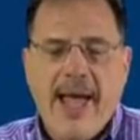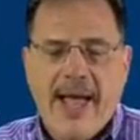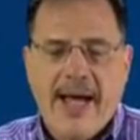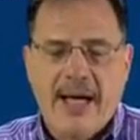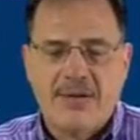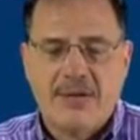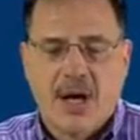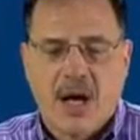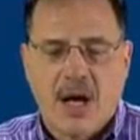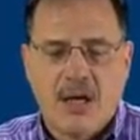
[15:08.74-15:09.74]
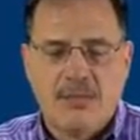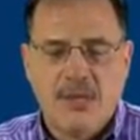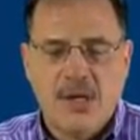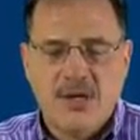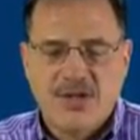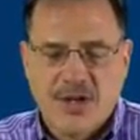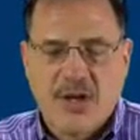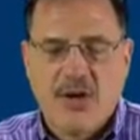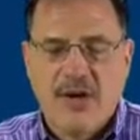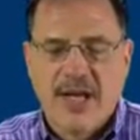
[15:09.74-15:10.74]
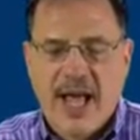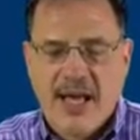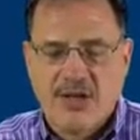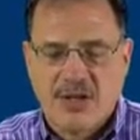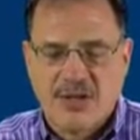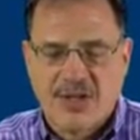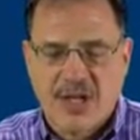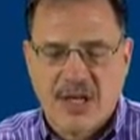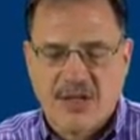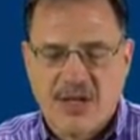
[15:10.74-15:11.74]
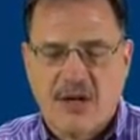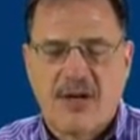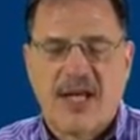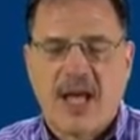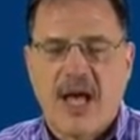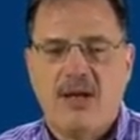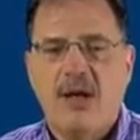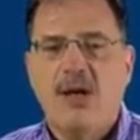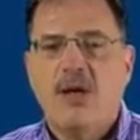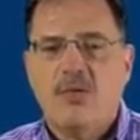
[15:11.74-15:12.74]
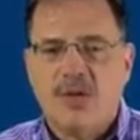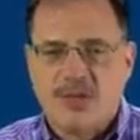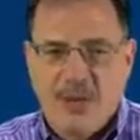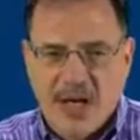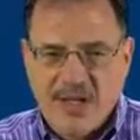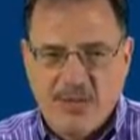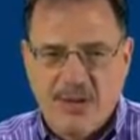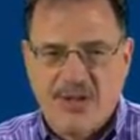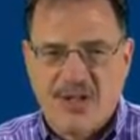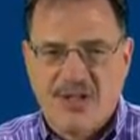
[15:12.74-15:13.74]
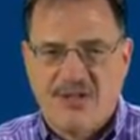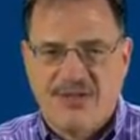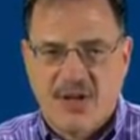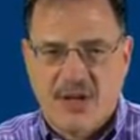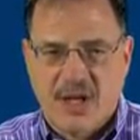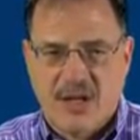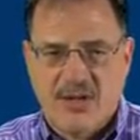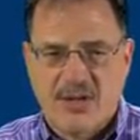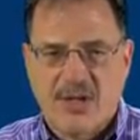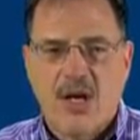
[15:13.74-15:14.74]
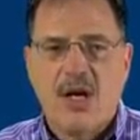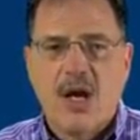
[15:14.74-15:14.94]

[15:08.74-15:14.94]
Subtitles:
and security agencies that are, again, responsible to civilians,